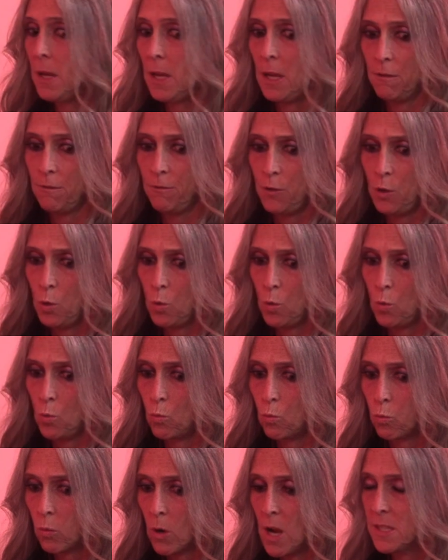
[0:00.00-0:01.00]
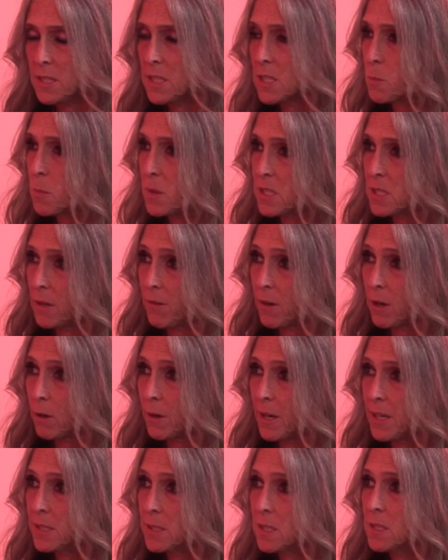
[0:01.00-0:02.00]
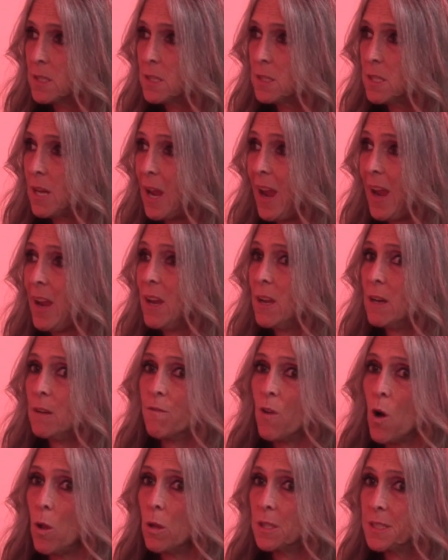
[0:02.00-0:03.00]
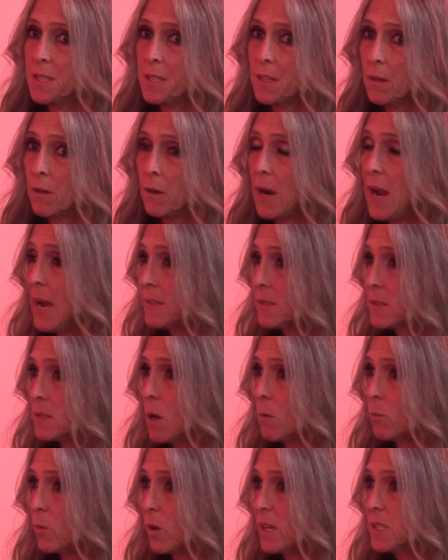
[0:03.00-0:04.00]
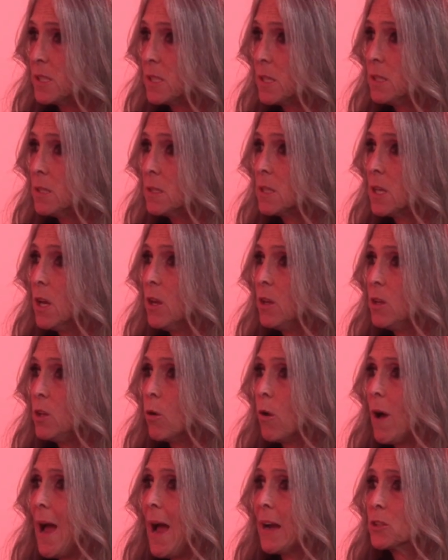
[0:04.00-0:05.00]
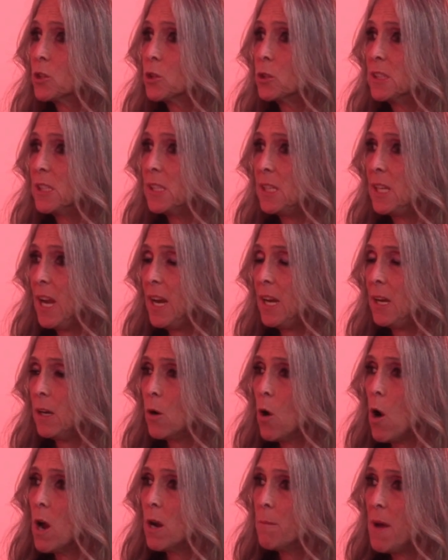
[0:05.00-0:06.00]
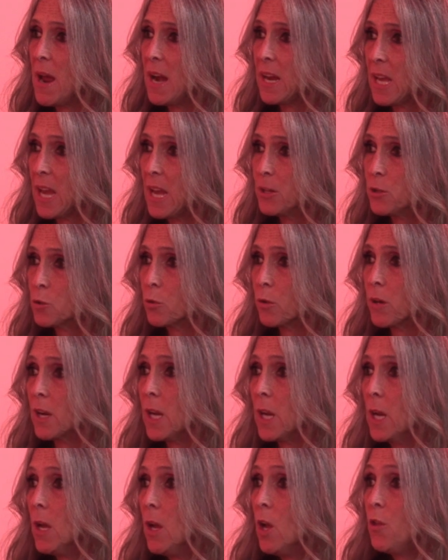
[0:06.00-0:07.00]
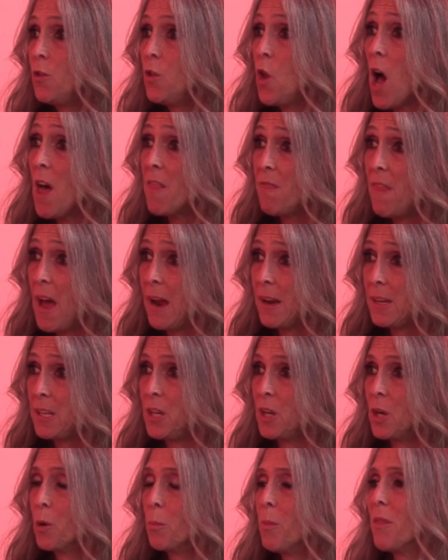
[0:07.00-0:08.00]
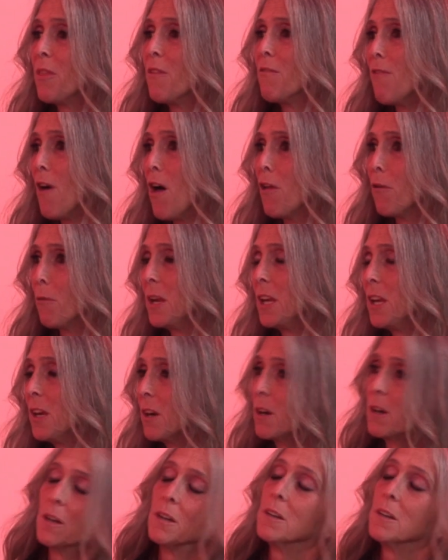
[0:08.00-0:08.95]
If you run specific races and volunteer at some races, you'll actually gain an automatic entry, not that year, but the following year.